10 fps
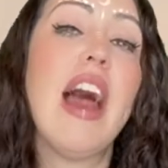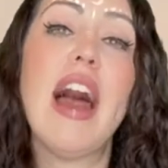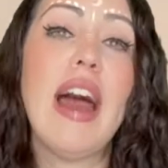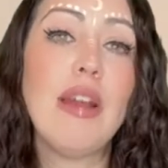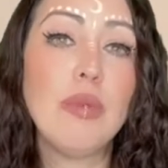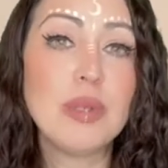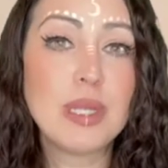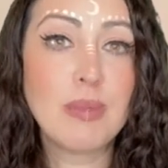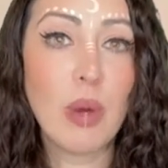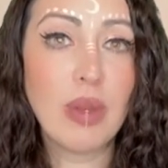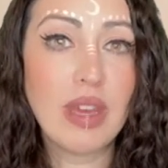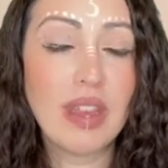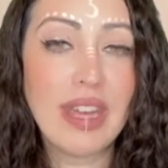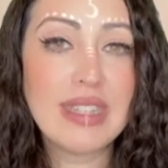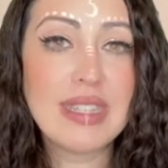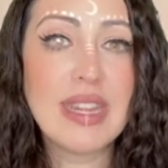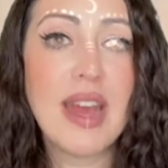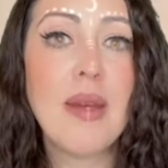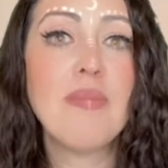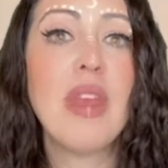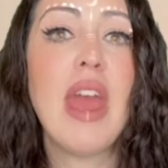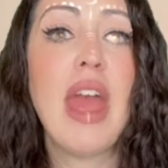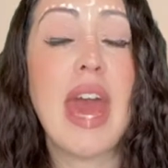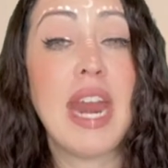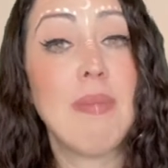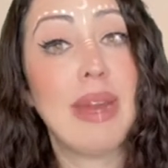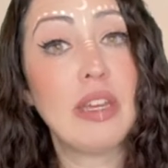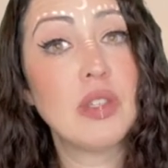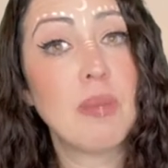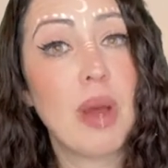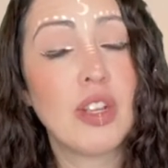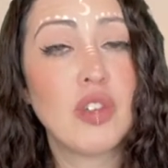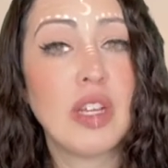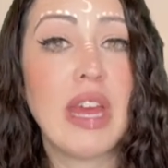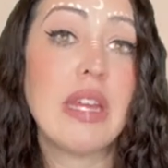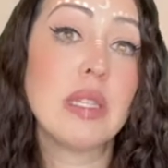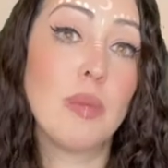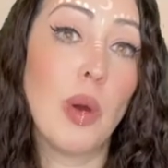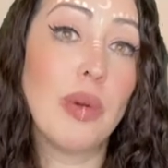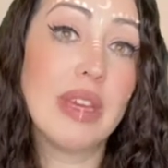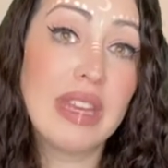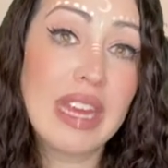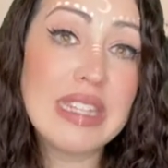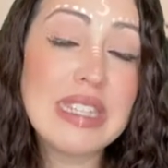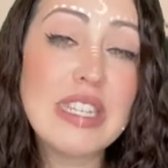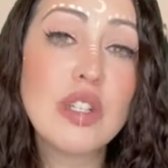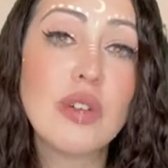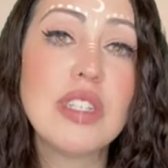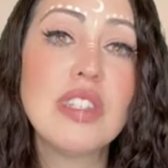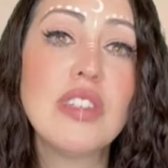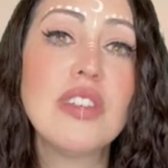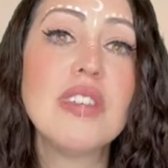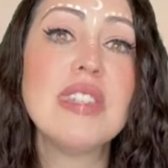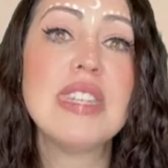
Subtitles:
I will smoke cleanse them, and I might use a mantra like smoke cleanse these crystals.